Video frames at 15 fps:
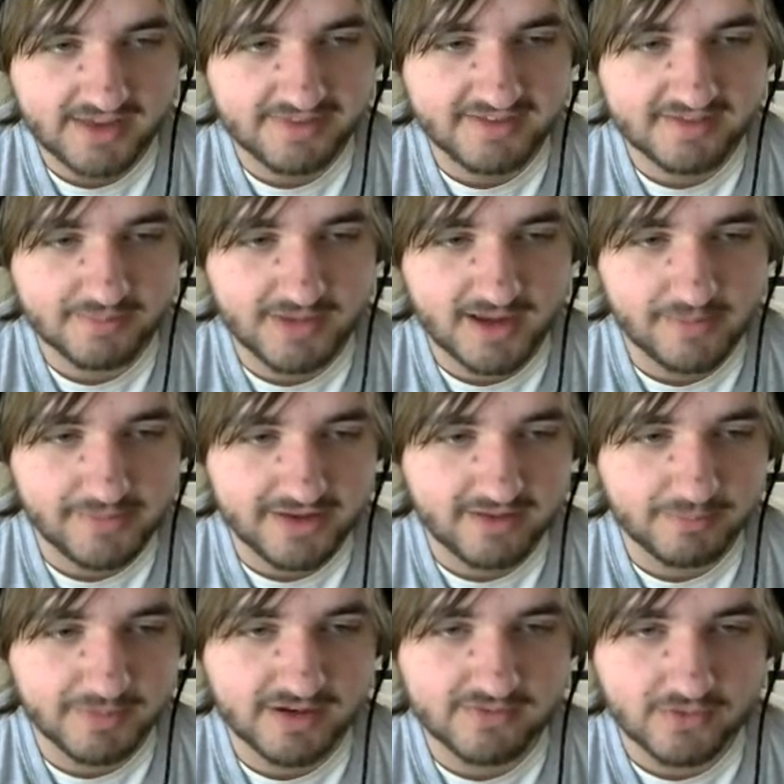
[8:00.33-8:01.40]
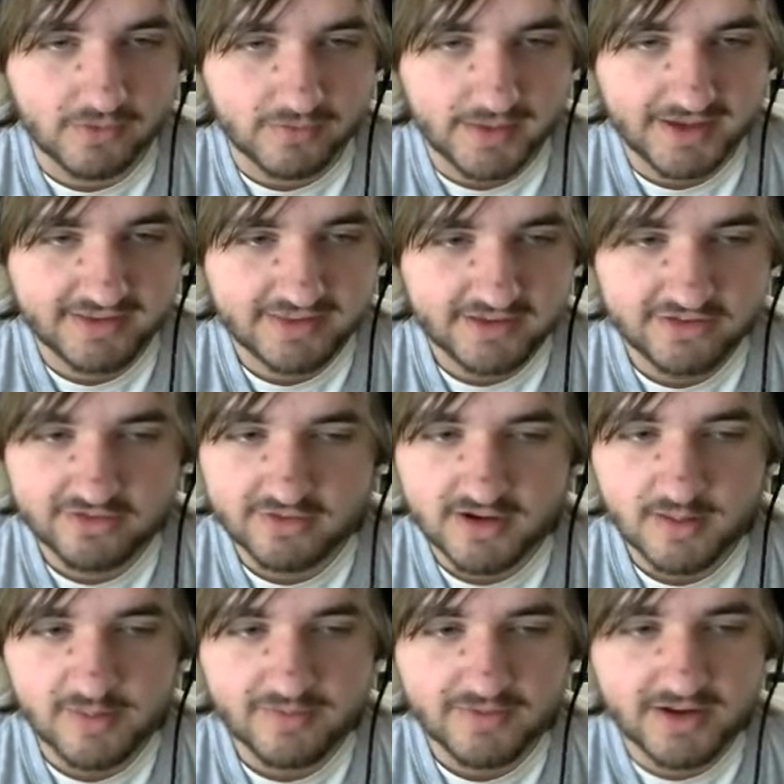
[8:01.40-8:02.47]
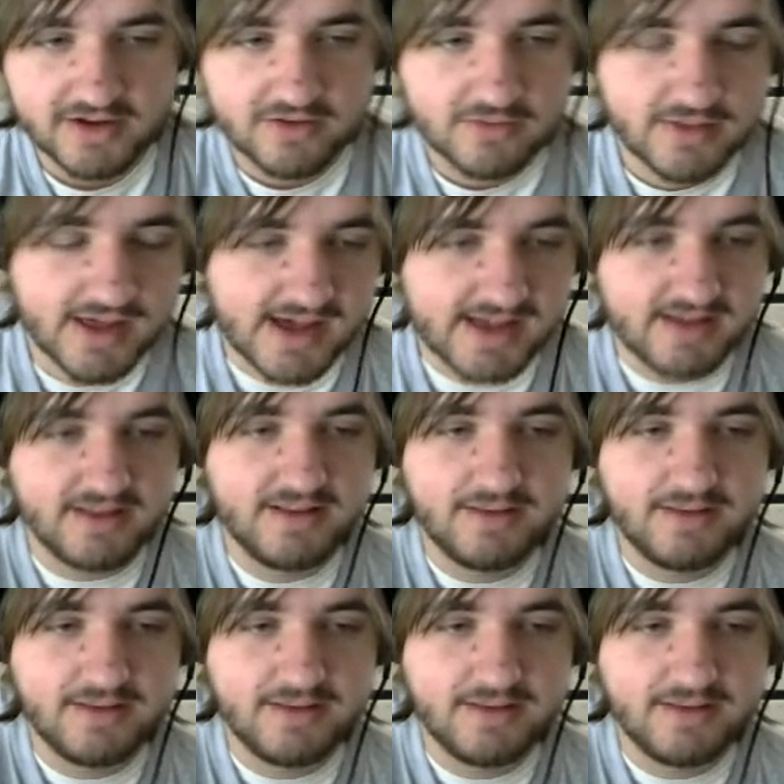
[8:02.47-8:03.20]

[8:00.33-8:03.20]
this might be a bit of a lengthy stream if I do that.